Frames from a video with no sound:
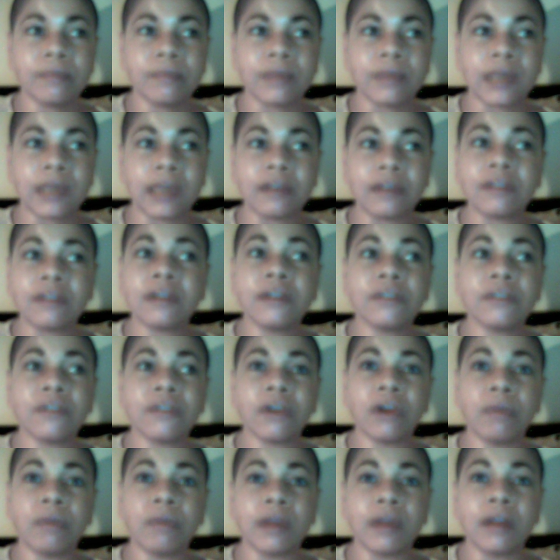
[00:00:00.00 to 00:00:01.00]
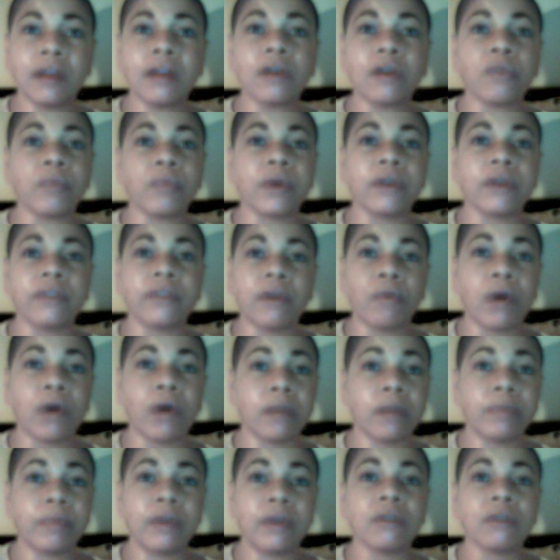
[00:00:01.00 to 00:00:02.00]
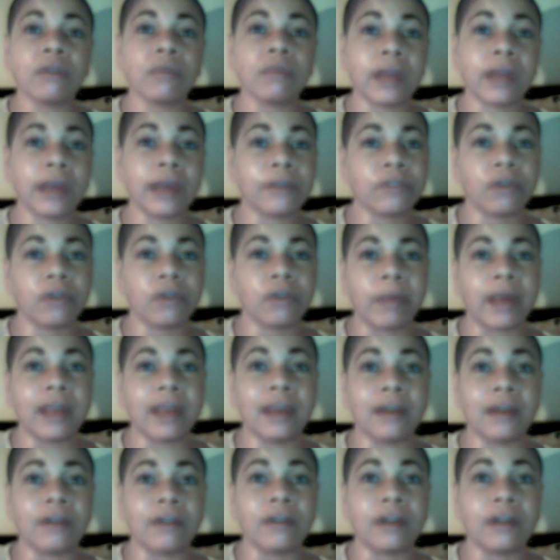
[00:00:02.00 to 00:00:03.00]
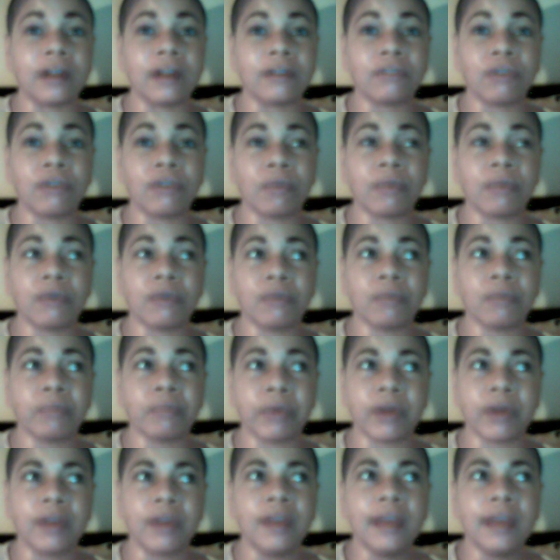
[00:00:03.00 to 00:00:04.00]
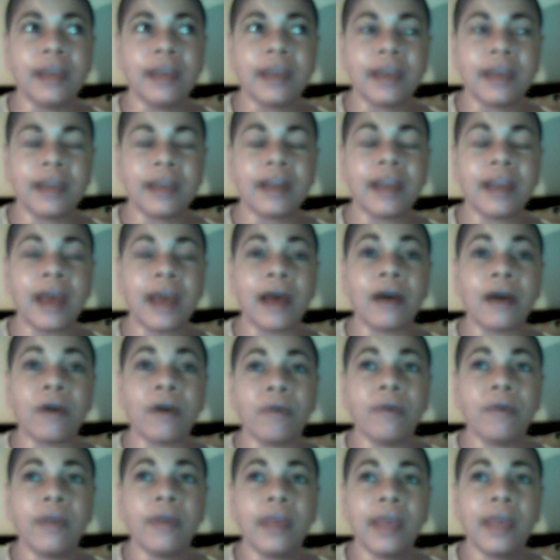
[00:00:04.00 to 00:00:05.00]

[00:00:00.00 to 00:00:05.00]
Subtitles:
Guess it didn't scare me enough because I wanted to put in a relaxer in my hair in October. But anyhow,